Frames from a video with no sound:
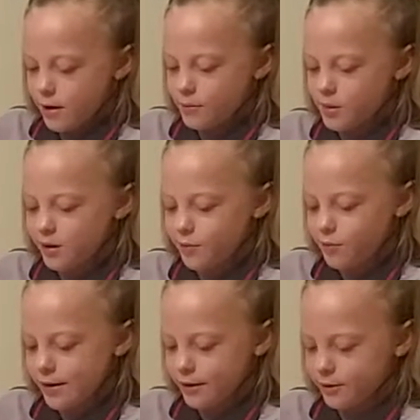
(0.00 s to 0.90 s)
how many
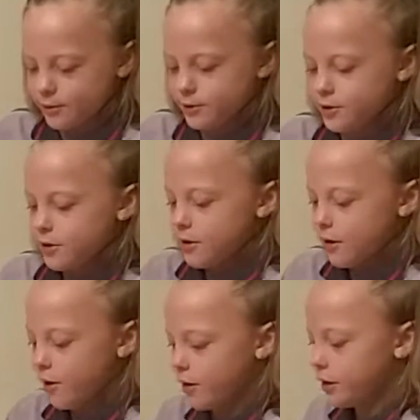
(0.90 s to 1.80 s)
whales
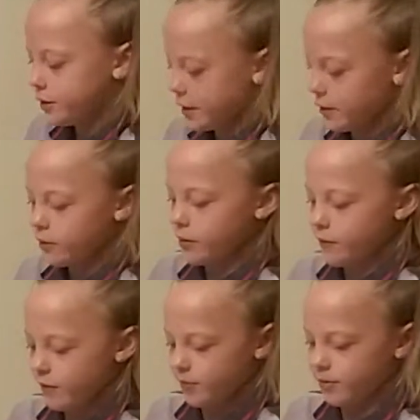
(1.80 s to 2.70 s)
are in January,
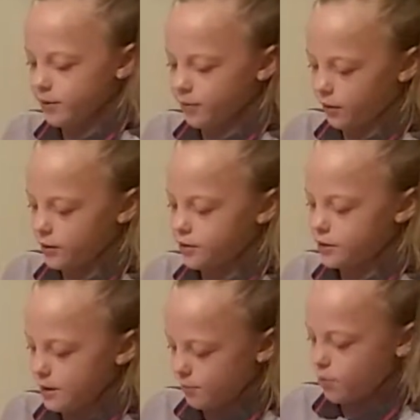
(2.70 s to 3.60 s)
February, March,
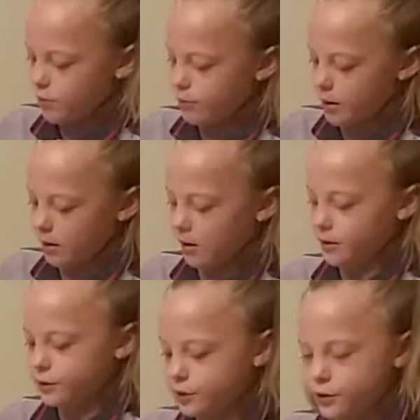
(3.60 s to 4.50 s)
April, May,
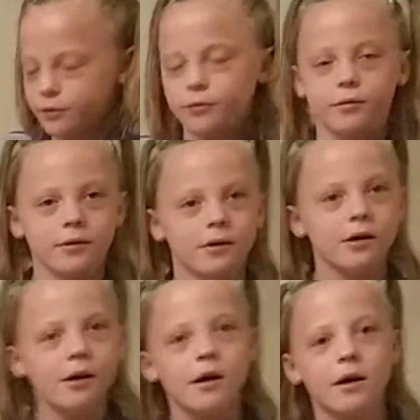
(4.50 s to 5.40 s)
and June.
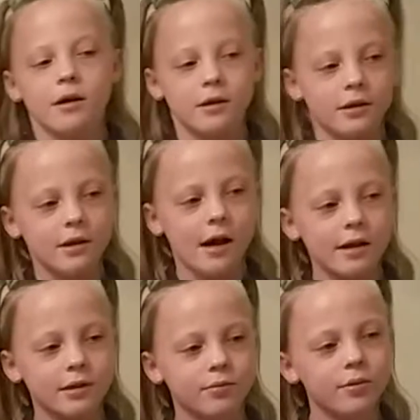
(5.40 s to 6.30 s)

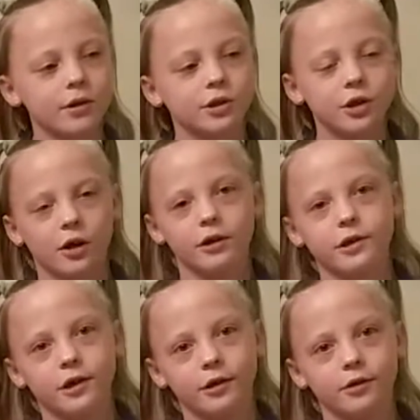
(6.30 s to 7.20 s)
That's what
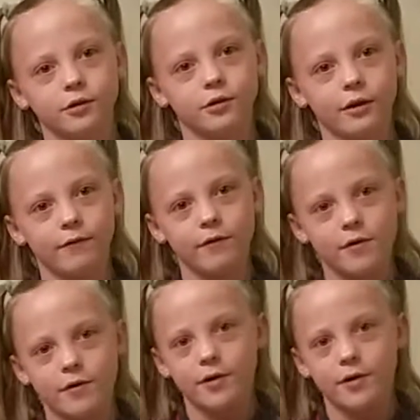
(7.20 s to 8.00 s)
charts are usually for.